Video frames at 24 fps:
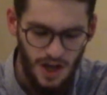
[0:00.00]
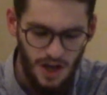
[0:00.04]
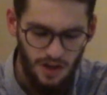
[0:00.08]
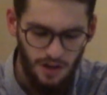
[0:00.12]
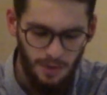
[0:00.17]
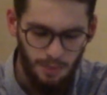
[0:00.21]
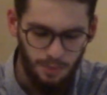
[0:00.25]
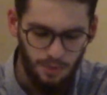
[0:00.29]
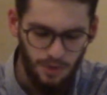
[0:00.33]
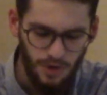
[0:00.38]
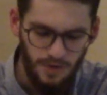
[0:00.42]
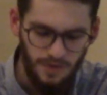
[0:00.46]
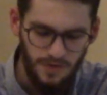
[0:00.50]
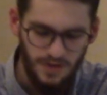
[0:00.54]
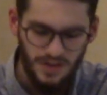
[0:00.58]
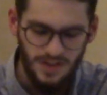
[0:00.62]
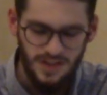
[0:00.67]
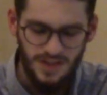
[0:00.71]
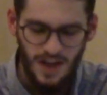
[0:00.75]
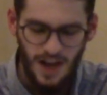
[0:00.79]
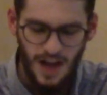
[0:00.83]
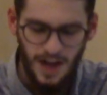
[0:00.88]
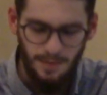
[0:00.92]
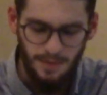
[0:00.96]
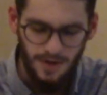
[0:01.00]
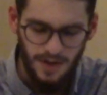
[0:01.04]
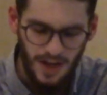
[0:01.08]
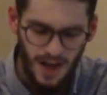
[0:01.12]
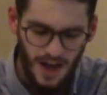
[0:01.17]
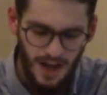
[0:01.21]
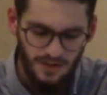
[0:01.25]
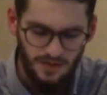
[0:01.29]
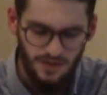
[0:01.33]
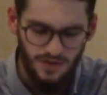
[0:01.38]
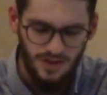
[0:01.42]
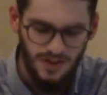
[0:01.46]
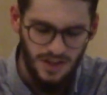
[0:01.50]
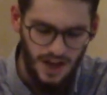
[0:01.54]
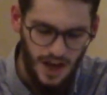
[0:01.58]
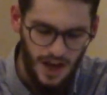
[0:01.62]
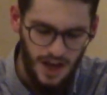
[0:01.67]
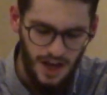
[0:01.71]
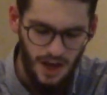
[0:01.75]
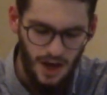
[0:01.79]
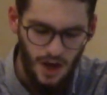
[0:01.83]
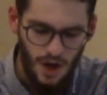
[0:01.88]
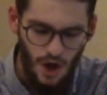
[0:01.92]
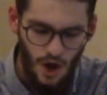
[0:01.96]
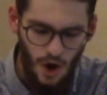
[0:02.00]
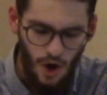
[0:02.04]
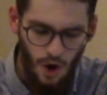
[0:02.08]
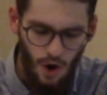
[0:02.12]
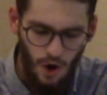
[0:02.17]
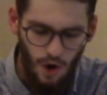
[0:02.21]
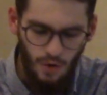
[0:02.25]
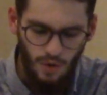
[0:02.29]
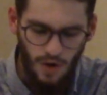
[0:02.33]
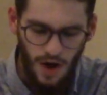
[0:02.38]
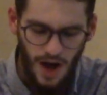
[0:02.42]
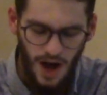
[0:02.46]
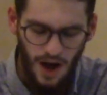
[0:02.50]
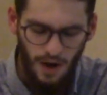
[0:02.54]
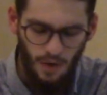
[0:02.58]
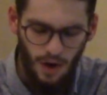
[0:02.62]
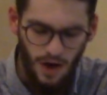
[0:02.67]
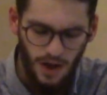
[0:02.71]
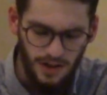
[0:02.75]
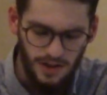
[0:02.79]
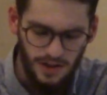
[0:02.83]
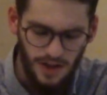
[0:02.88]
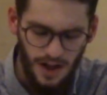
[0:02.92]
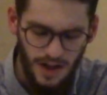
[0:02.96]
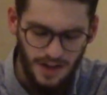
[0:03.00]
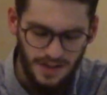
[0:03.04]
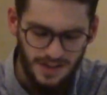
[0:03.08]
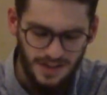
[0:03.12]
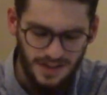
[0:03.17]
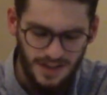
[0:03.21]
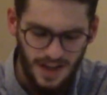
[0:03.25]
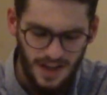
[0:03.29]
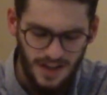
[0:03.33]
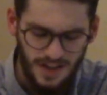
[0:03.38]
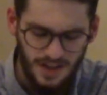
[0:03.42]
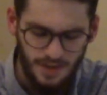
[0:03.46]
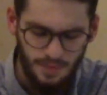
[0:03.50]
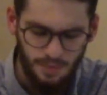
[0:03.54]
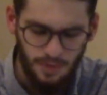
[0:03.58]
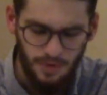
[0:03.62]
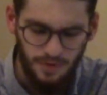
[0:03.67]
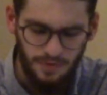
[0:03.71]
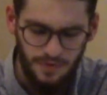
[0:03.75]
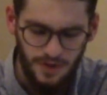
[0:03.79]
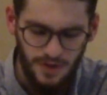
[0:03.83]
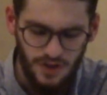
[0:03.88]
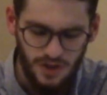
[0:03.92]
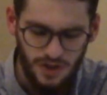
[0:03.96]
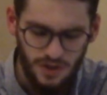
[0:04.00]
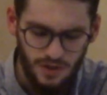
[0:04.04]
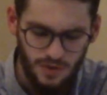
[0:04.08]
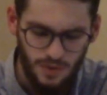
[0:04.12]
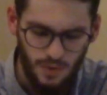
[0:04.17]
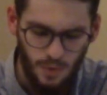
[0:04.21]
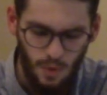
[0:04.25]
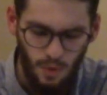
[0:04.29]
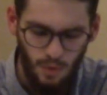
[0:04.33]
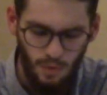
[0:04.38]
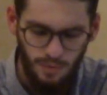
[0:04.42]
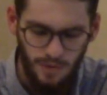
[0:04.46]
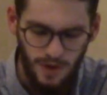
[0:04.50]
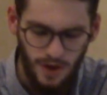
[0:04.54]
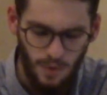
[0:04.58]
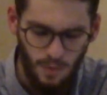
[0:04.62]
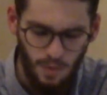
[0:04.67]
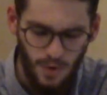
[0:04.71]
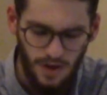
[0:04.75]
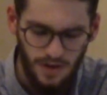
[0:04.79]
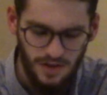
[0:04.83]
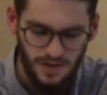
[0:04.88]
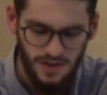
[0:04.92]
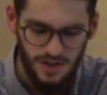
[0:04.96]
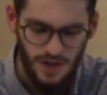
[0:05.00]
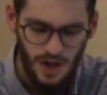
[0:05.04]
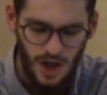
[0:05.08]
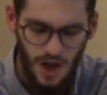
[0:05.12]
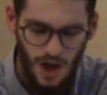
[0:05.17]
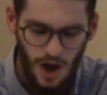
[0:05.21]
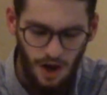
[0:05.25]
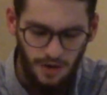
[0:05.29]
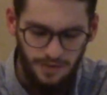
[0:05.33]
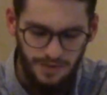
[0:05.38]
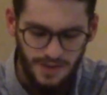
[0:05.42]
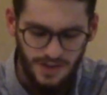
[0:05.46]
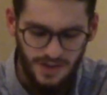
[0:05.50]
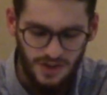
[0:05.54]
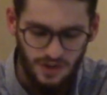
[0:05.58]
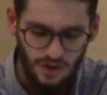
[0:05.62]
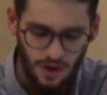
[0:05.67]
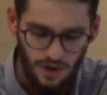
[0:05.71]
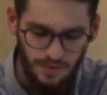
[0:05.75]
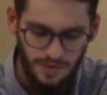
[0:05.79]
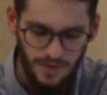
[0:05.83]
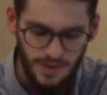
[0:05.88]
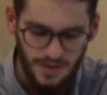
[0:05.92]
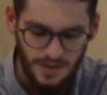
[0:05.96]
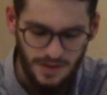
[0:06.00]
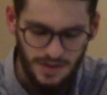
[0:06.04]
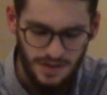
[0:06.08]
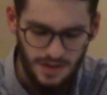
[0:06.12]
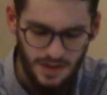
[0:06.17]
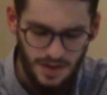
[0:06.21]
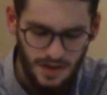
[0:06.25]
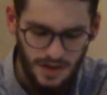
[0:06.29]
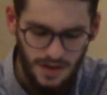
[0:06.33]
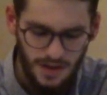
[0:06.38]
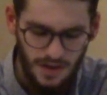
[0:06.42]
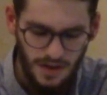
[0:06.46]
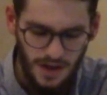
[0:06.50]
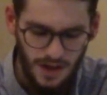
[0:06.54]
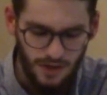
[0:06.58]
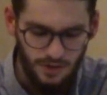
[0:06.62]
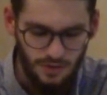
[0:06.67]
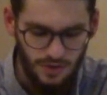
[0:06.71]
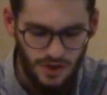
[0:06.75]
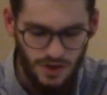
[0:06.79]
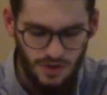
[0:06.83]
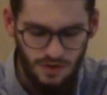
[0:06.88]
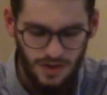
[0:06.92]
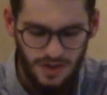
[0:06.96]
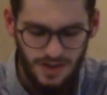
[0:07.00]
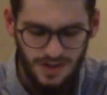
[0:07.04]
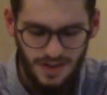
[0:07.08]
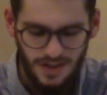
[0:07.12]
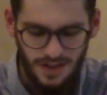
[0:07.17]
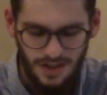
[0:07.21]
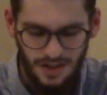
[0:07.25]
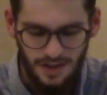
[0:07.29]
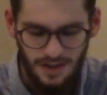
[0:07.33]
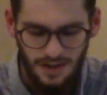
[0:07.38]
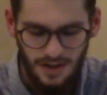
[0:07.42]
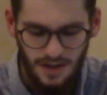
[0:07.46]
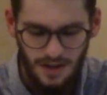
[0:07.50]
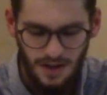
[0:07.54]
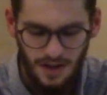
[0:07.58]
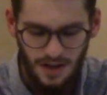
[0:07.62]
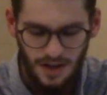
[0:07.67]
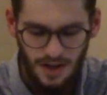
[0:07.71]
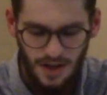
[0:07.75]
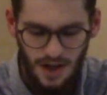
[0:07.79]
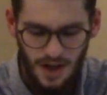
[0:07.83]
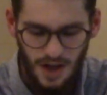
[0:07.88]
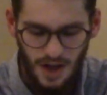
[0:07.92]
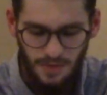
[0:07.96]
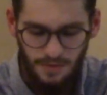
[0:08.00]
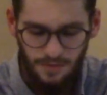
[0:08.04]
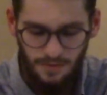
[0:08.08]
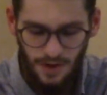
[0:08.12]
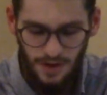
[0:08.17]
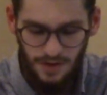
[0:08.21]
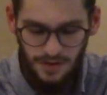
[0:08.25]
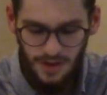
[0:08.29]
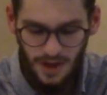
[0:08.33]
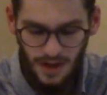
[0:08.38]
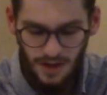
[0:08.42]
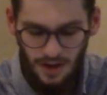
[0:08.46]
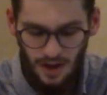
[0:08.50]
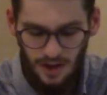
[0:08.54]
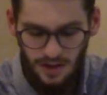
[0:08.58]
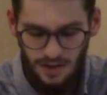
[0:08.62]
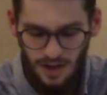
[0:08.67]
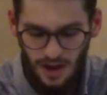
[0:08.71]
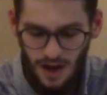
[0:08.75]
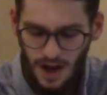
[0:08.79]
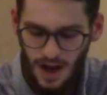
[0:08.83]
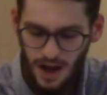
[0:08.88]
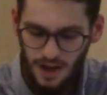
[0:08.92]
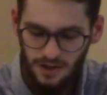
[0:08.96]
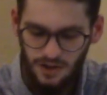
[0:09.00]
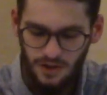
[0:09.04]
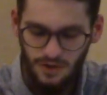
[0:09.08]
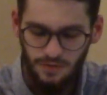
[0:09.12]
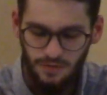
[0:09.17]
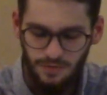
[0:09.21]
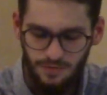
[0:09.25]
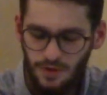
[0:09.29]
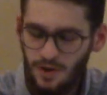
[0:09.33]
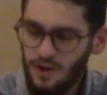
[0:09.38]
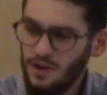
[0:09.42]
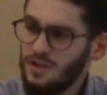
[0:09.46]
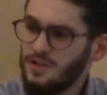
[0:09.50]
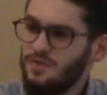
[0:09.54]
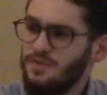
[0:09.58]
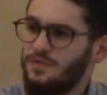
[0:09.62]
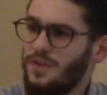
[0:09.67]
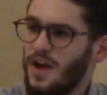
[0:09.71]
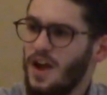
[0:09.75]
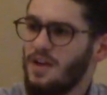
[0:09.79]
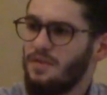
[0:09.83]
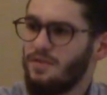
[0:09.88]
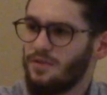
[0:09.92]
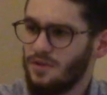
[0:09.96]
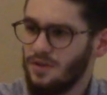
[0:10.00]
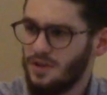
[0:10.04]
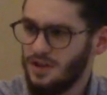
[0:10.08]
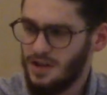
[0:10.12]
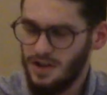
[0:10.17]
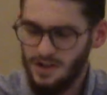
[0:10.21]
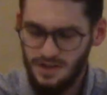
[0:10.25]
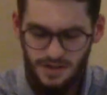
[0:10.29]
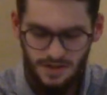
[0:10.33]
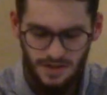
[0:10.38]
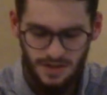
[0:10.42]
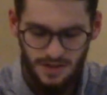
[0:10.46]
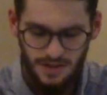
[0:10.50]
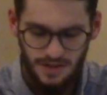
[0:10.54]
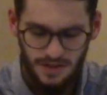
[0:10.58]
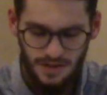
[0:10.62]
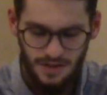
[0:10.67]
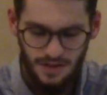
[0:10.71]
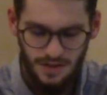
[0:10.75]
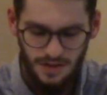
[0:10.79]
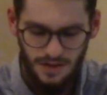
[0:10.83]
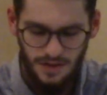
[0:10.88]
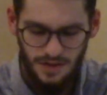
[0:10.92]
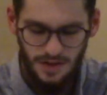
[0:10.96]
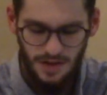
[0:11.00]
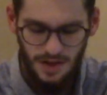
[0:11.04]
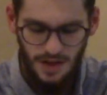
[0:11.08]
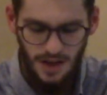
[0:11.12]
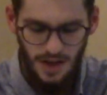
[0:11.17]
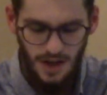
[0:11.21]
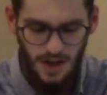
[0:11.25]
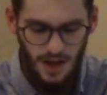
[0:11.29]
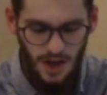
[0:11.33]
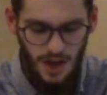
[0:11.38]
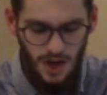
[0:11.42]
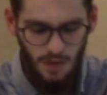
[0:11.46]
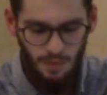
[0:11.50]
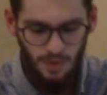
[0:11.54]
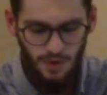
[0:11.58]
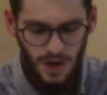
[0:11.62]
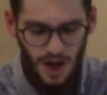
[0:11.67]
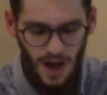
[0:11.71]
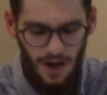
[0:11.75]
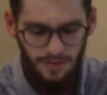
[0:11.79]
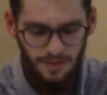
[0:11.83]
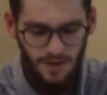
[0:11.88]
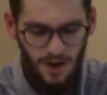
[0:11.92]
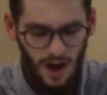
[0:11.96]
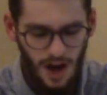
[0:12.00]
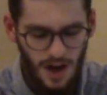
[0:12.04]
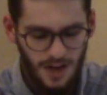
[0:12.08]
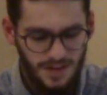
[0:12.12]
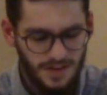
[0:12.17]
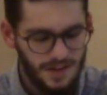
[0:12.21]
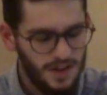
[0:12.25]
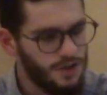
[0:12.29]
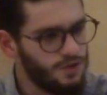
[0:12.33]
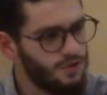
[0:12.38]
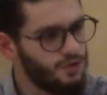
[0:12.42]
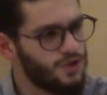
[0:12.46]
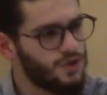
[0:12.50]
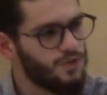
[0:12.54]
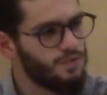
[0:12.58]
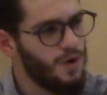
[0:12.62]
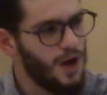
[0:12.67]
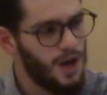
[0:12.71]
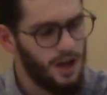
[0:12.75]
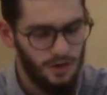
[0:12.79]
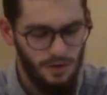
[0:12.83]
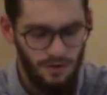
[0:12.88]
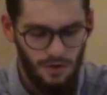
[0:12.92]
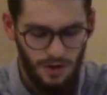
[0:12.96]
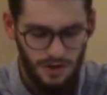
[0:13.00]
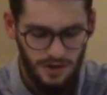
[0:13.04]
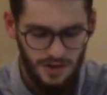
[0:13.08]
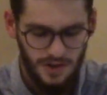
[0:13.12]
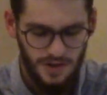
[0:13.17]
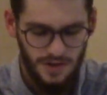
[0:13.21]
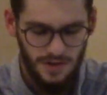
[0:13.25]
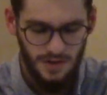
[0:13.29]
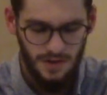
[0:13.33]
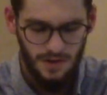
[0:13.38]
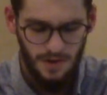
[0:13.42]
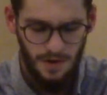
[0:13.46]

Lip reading: the previous day began to say, oh, how Allah extends provision to whom He wills of His servants and restricts it. If not that Allah had conferred favor on us, He would have caused it to swallow us.